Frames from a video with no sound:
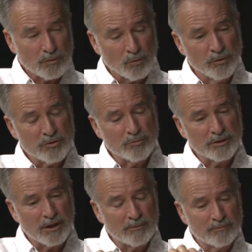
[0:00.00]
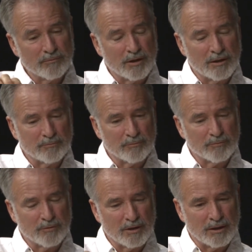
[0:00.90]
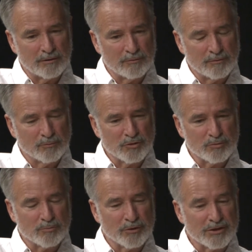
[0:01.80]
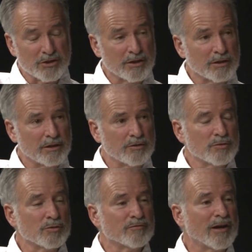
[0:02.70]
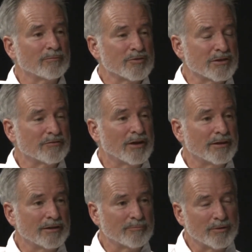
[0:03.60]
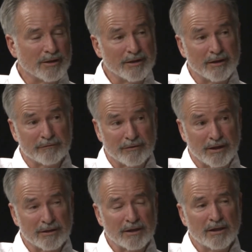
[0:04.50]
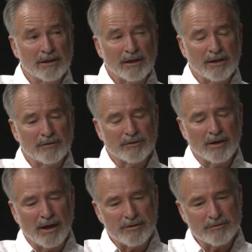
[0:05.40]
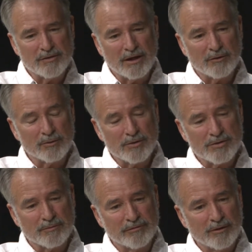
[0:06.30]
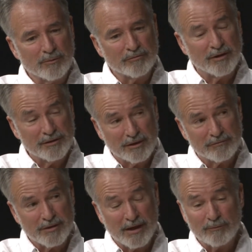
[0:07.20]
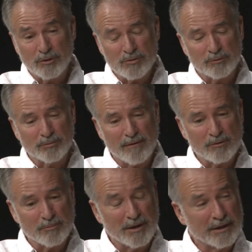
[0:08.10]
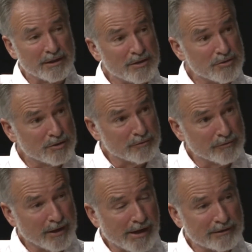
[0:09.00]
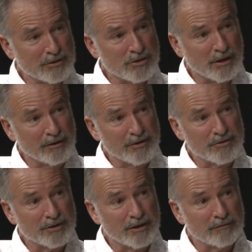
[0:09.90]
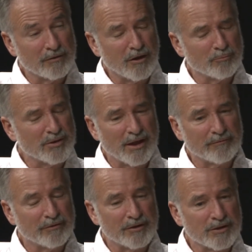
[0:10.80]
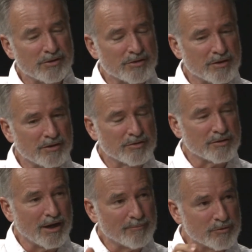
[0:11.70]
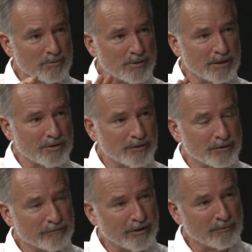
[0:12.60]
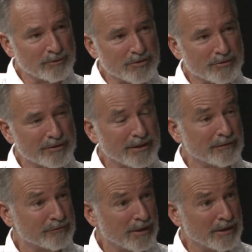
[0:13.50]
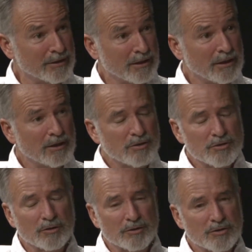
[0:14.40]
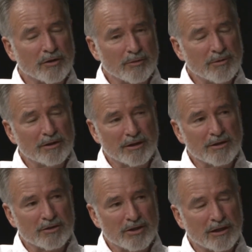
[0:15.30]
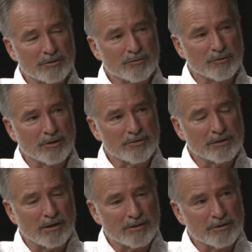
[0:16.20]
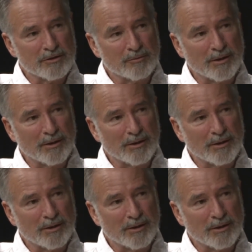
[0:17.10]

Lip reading: which would come, which would bring kids whose families have not yet been identified. And as of now, there is some federal funding for that, which will probably make it easier for Catholic Charities to get involved, but that funding stops the minute that their families are identified. So it's going to be a challenge for us long term, I